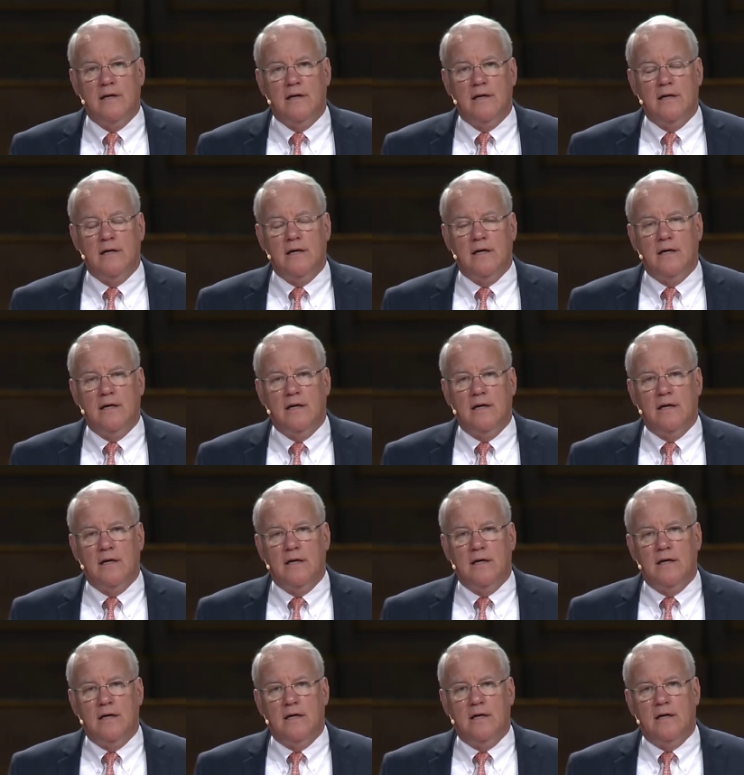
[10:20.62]

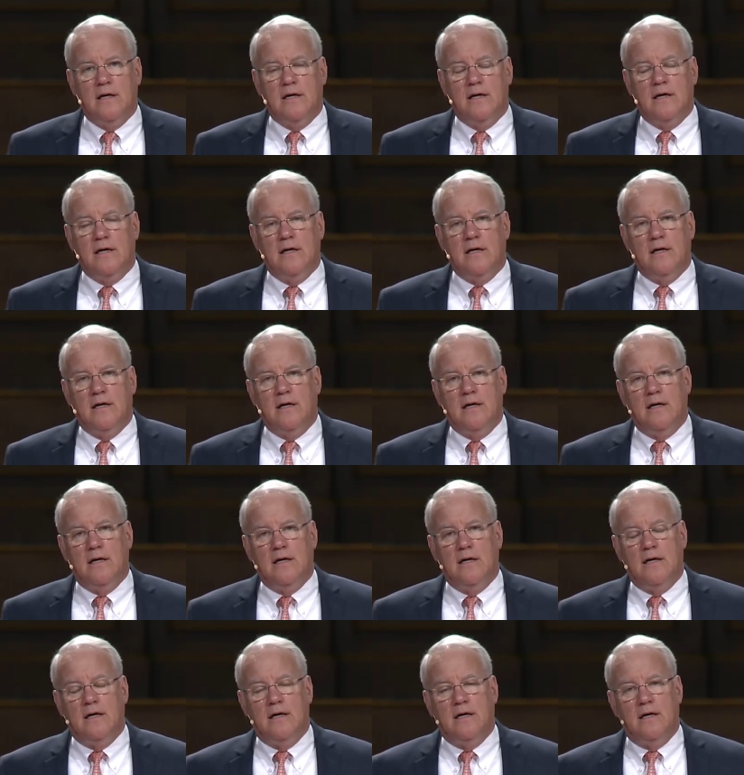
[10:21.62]

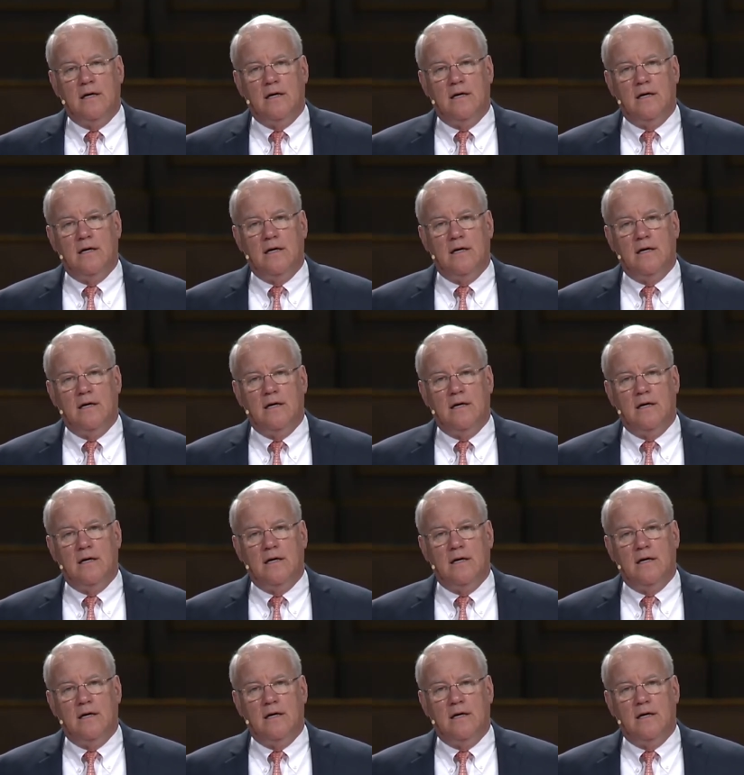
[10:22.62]
(silence)